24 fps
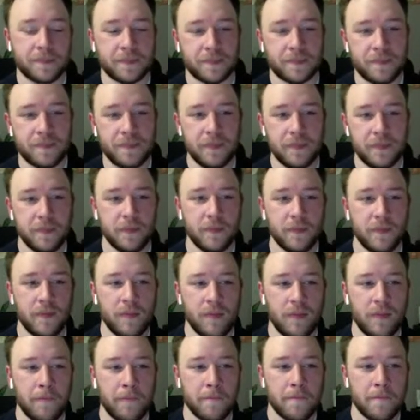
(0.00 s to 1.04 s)

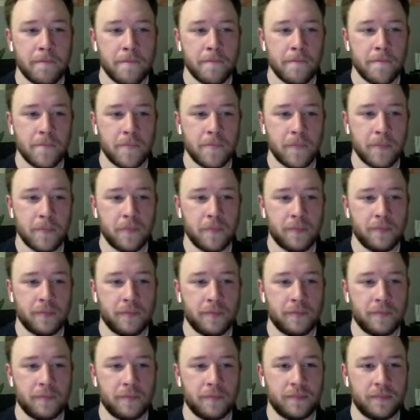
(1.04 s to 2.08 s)

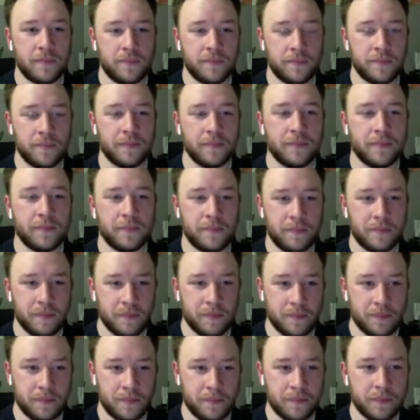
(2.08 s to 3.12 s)

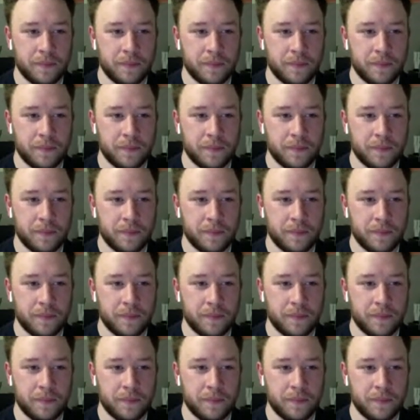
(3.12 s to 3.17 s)
[no speech]